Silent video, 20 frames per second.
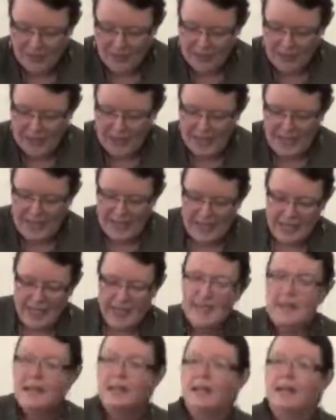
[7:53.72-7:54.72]
The
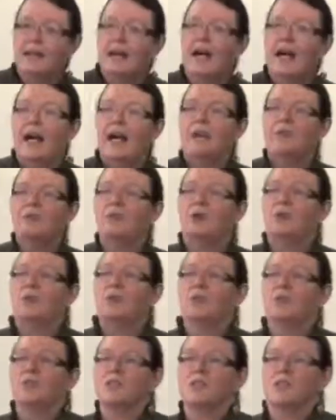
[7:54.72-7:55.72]
E, I
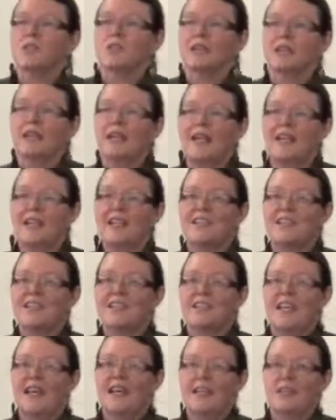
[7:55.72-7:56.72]
wrote
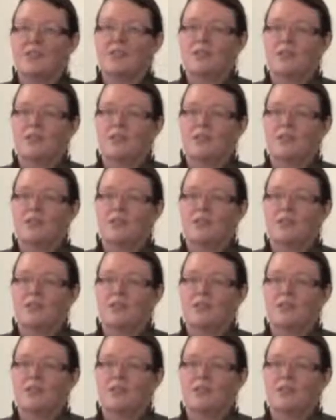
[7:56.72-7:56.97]
excite.